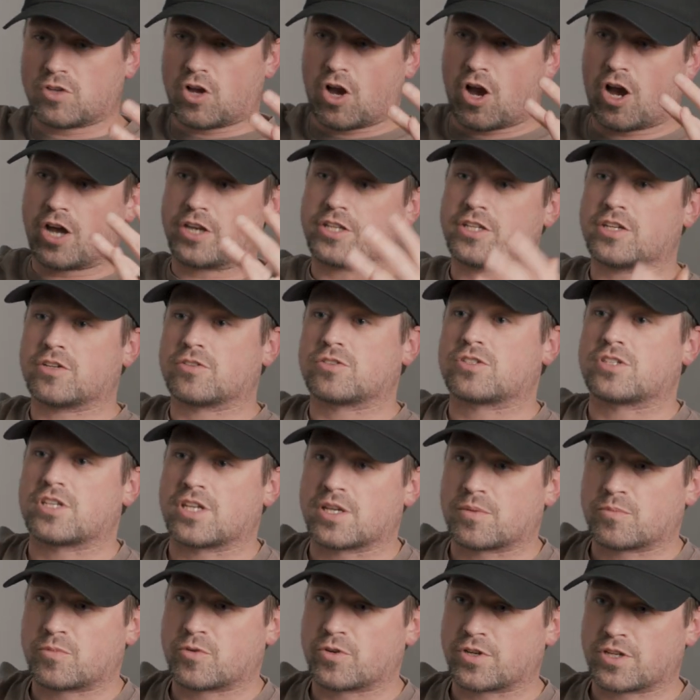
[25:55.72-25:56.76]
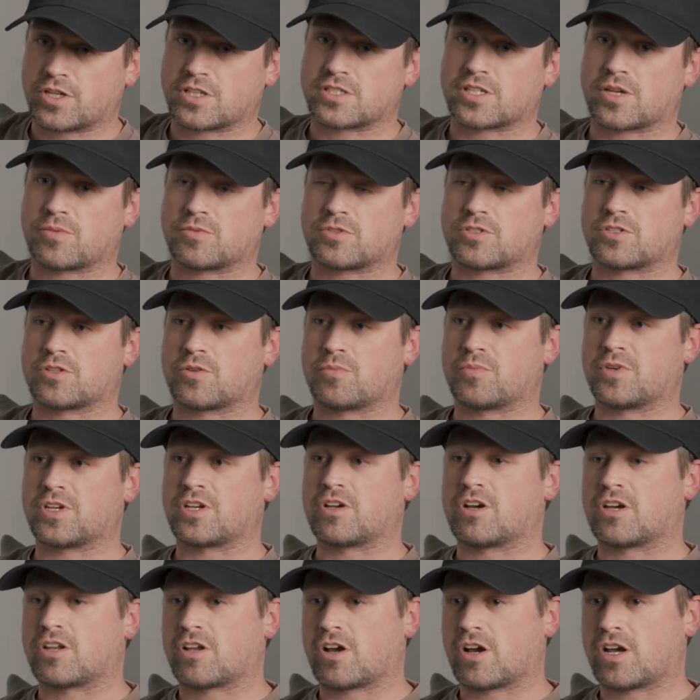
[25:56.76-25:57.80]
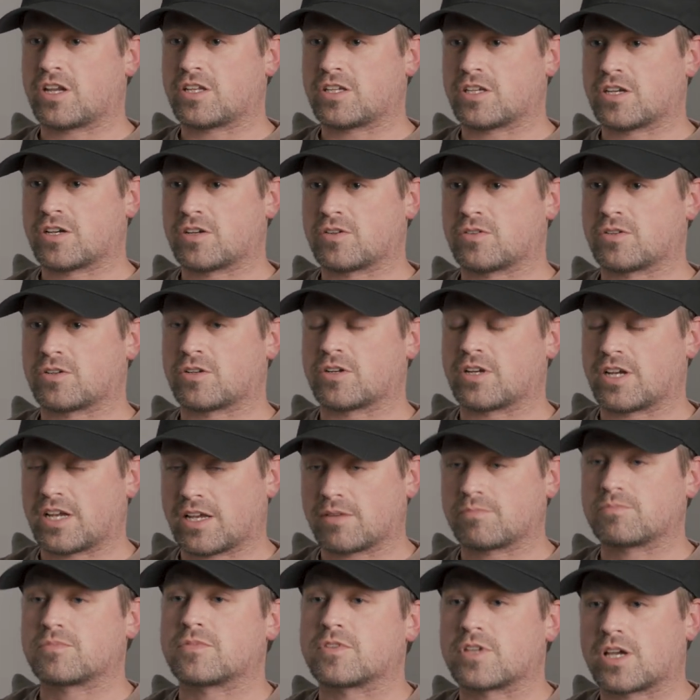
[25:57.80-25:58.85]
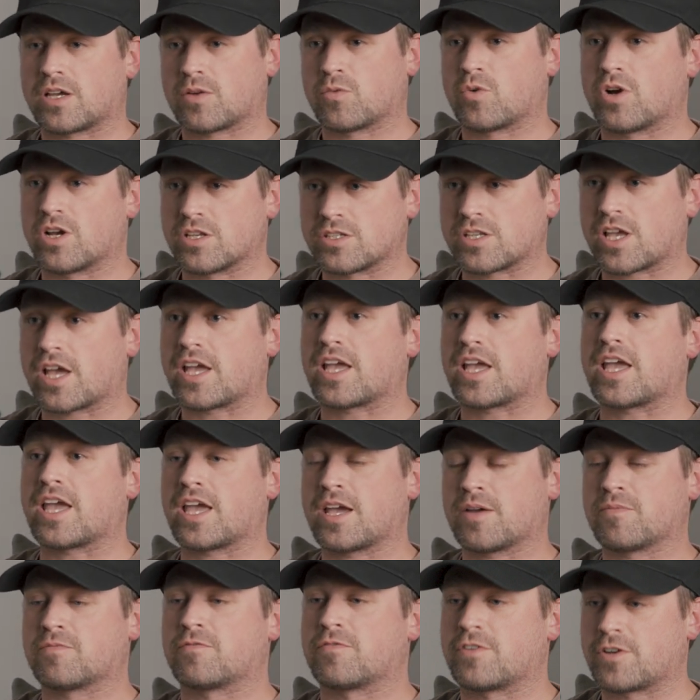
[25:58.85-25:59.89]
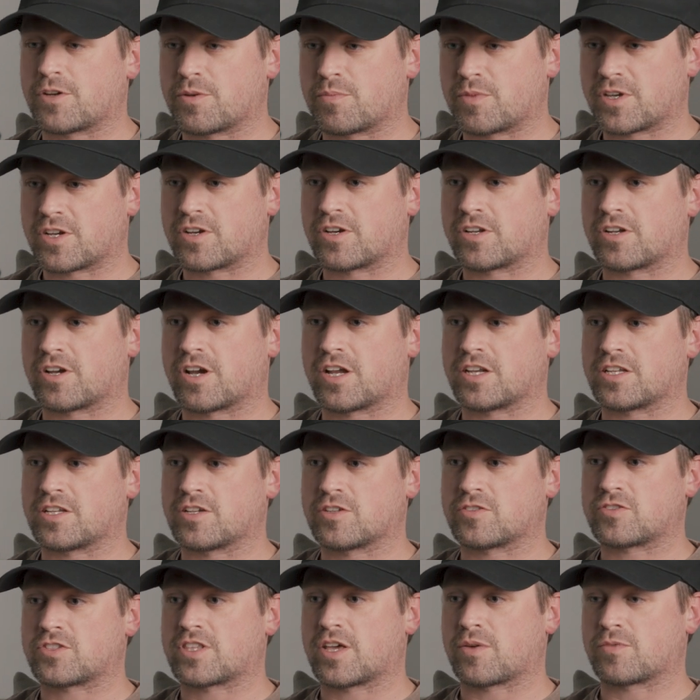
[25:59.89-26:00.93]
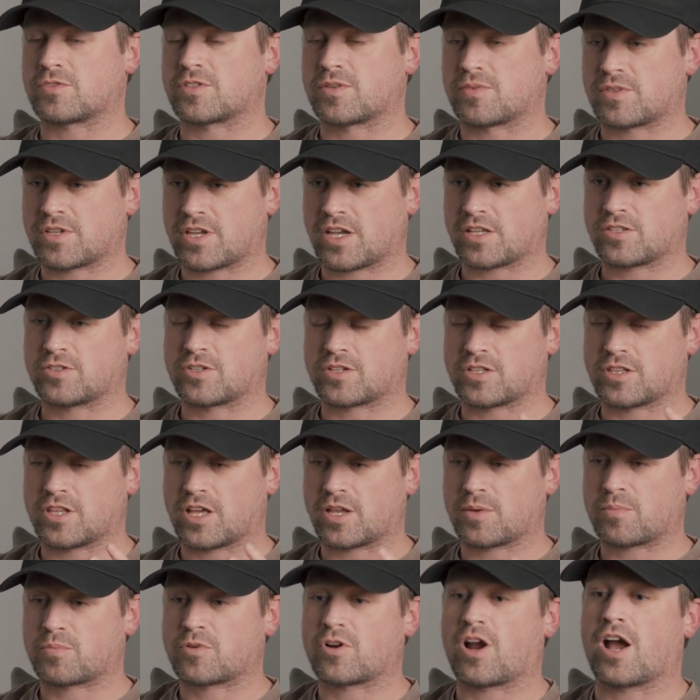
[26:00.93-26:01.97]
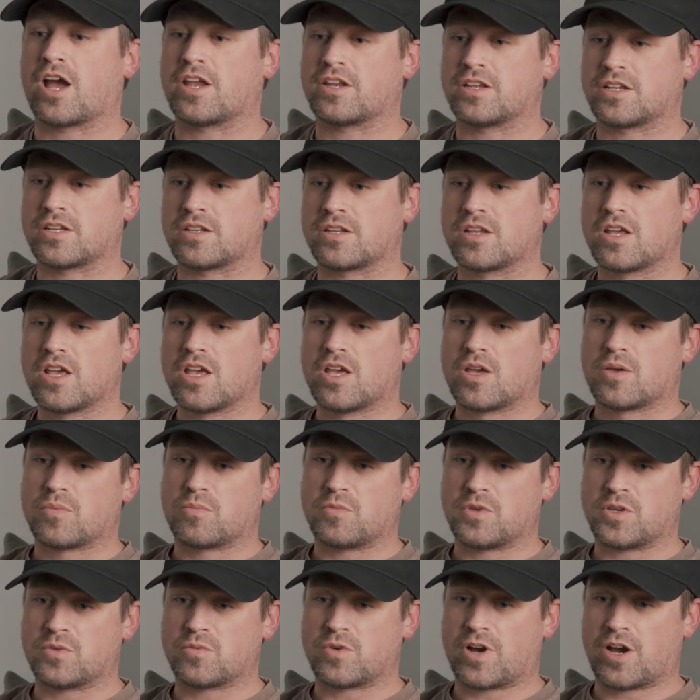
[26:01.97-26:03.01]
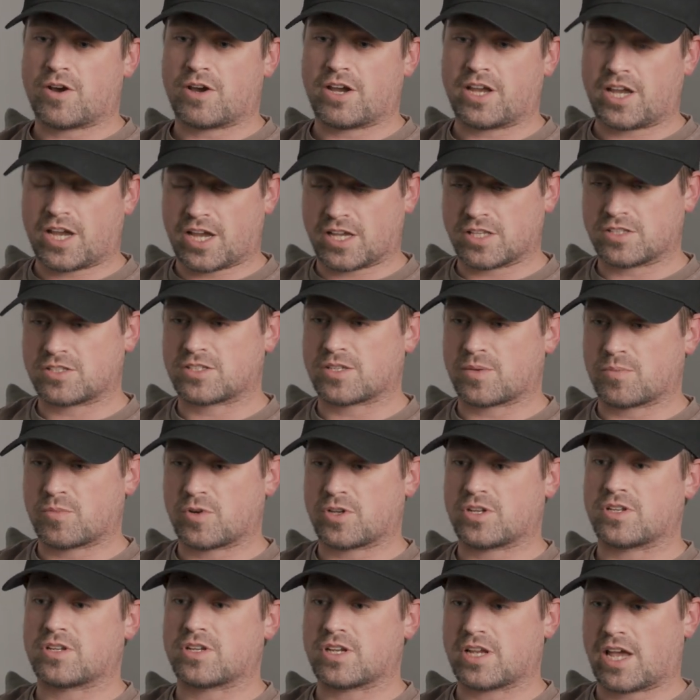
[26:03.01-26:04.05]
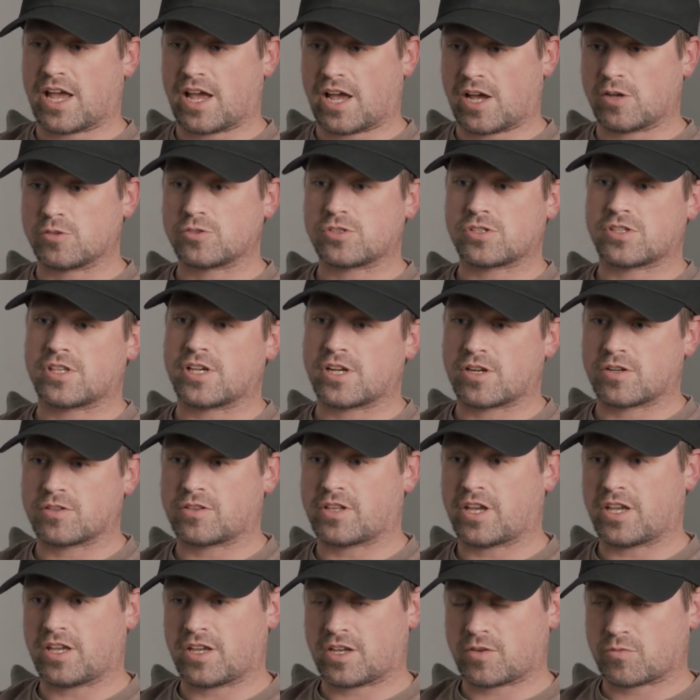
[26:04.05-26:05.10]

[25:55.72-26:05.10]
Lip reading: audio standpoint, because I was so big on audio, I am very big on audio, so that was something I took a lot of pride in. Meanwhile, I had someone else there, like,